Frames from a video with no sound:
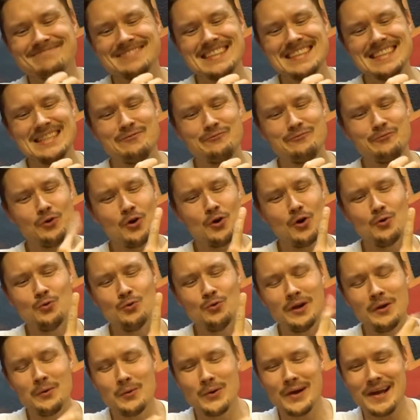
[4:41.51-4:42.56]
if
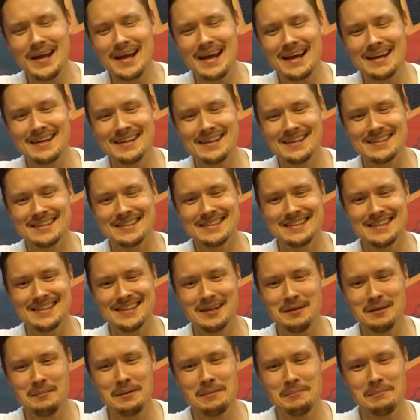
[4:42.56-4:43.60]
only we had a little
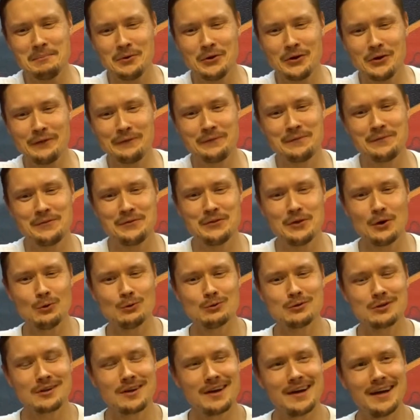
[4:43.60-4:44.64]
bit more of those
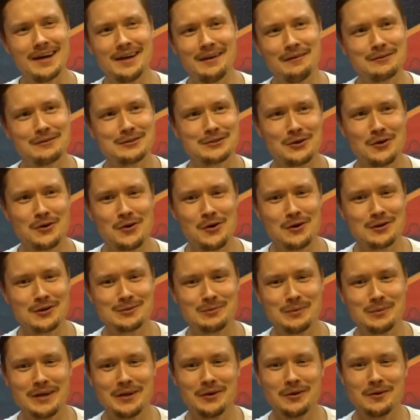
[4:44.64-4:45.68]
kind of songs,
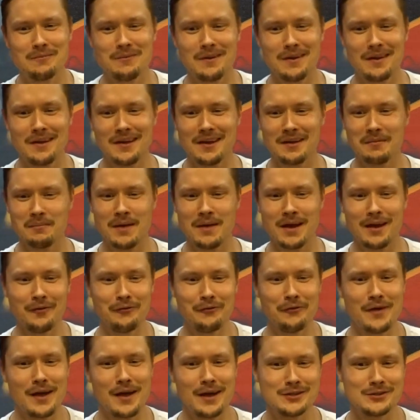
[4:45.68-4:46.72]
we could like
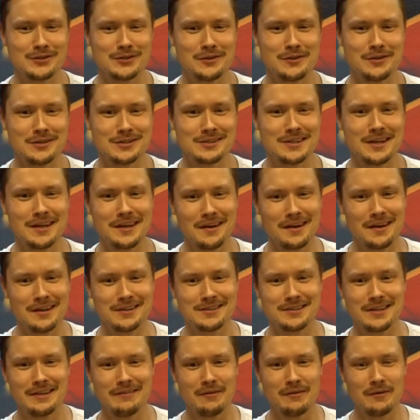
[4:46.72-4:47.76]
manufacture the set list
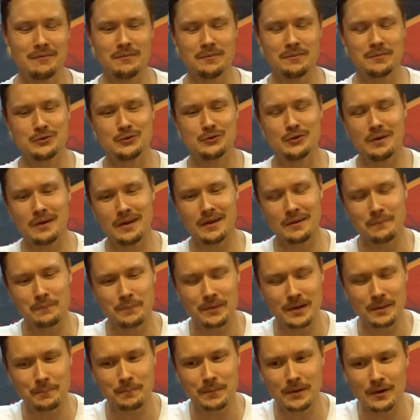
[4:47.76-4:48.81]
even to a little
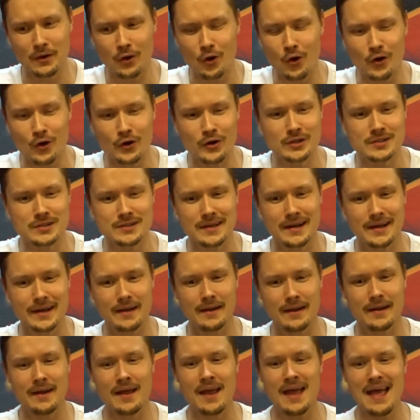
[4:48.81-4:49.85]
bit longer scale
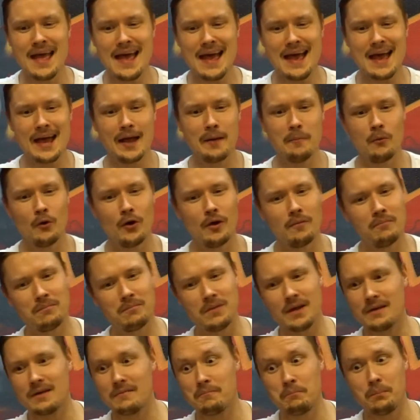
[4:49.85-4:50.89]
and add more
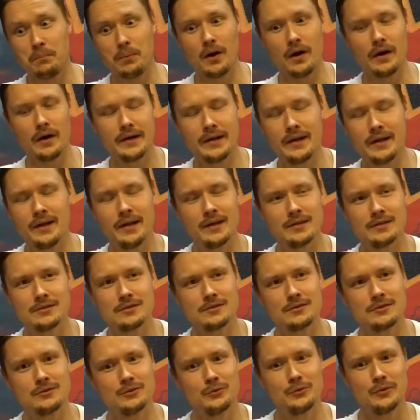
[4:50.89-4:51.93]
like partiness
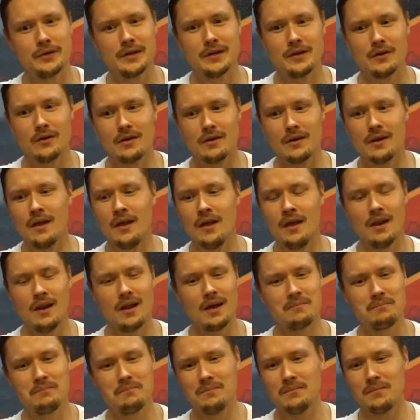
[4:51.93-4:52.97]
to it, or
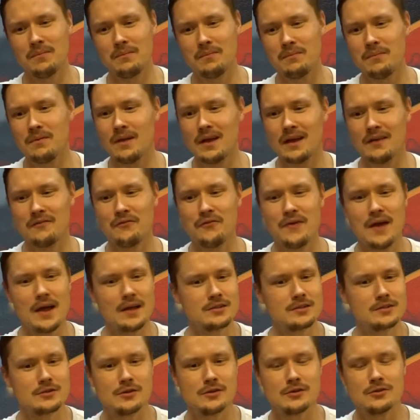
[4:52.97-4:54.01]
like
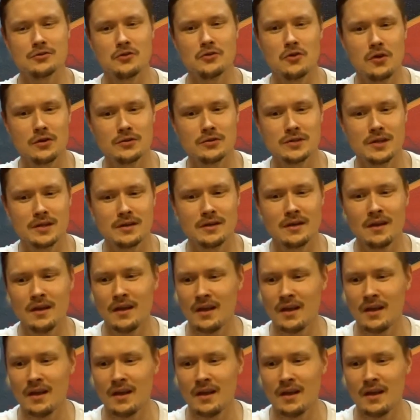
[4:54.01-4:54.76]
faster songs, and